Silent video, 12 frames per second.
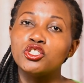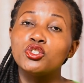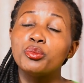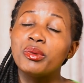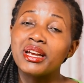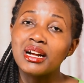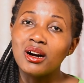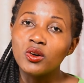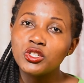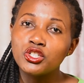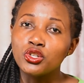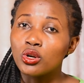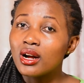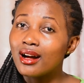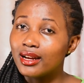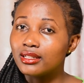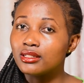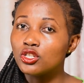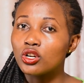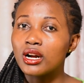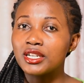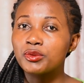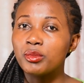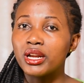make out. You
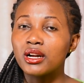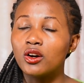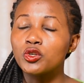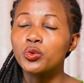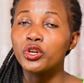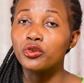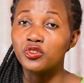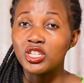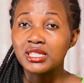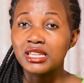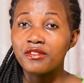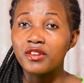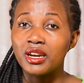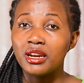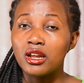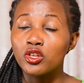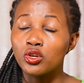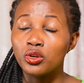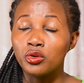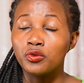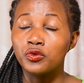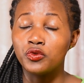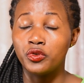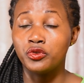can't make out when you've just given
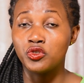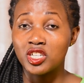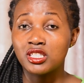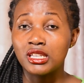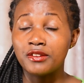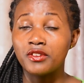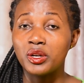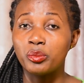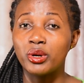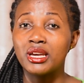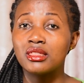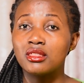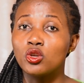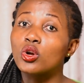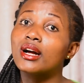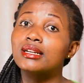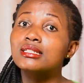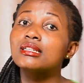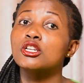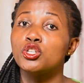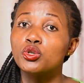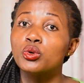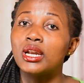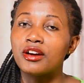birth. You can't
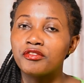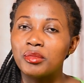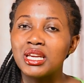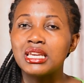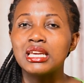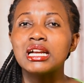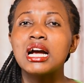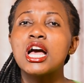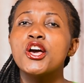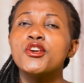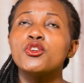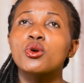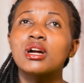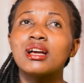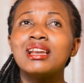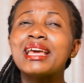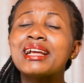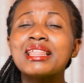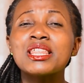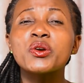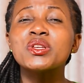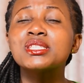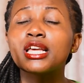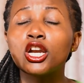do love making. Like there
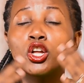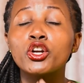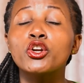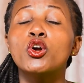is a lot